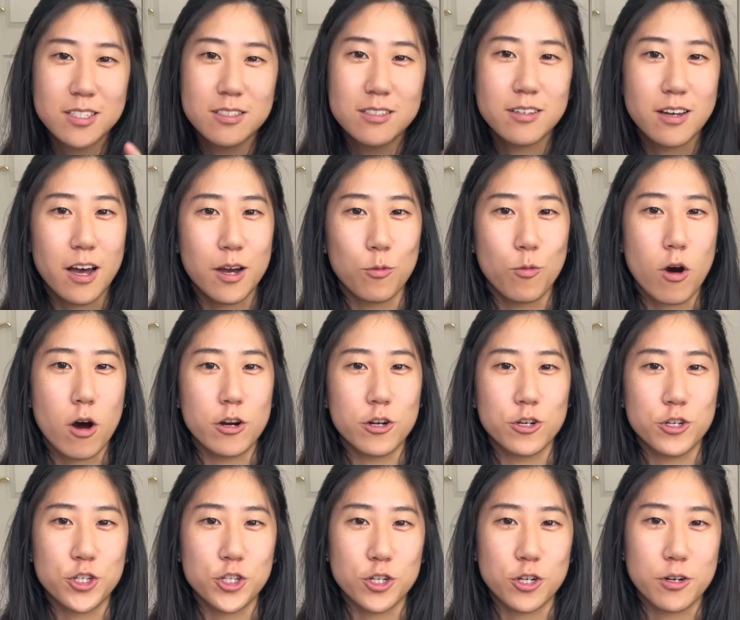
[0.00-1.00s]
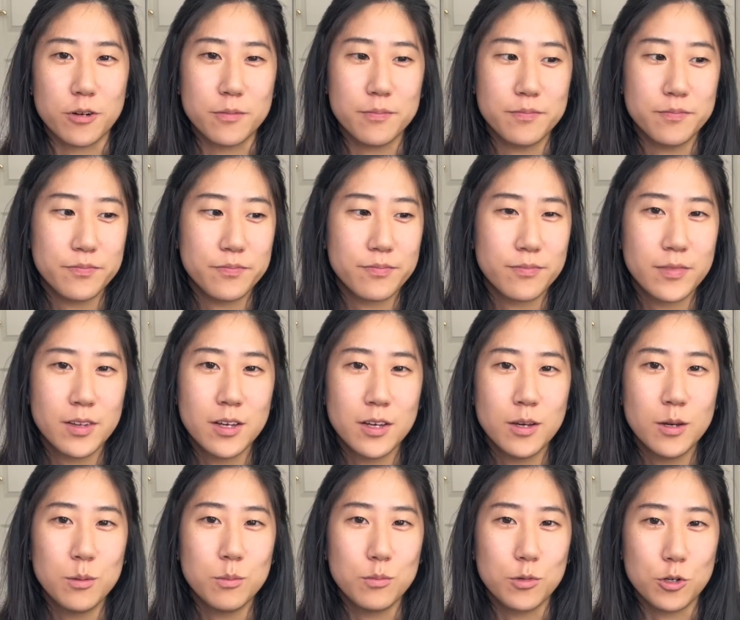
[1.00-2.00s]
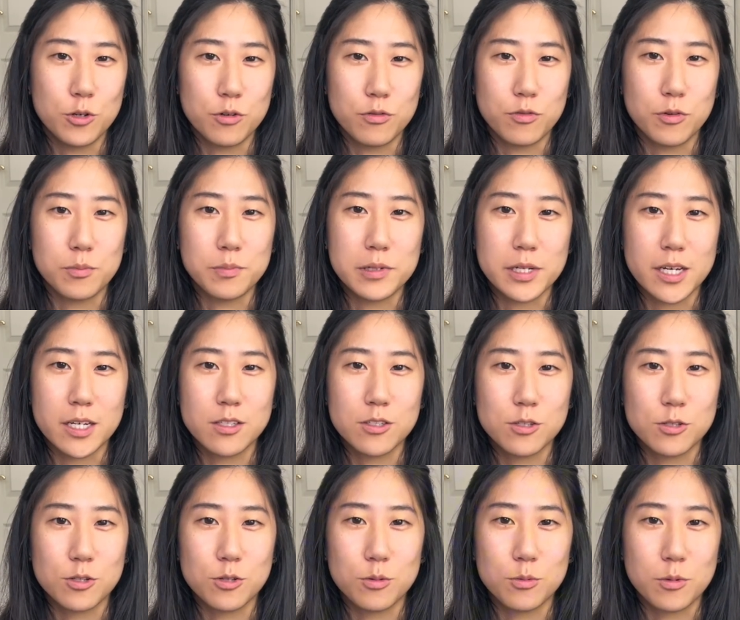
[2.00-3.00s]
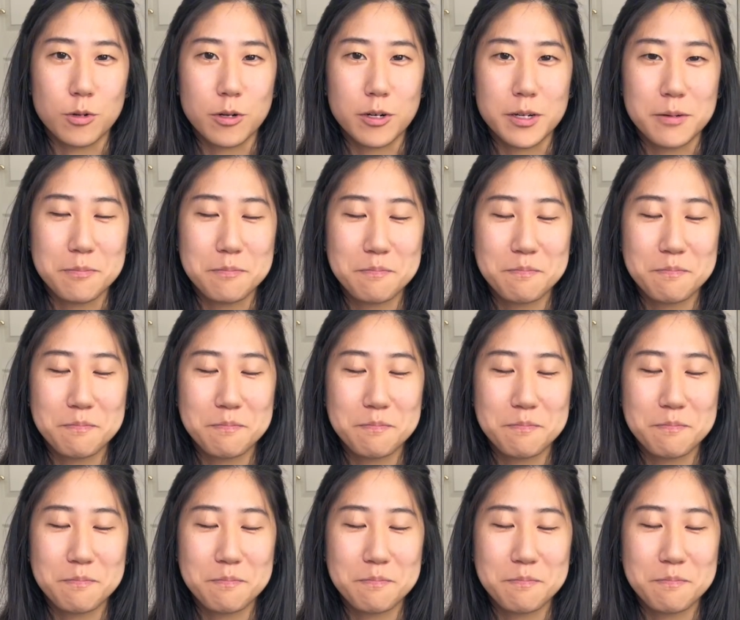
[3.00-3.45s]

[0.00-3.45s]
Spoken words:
I watered your beautiful plants, so don't worry.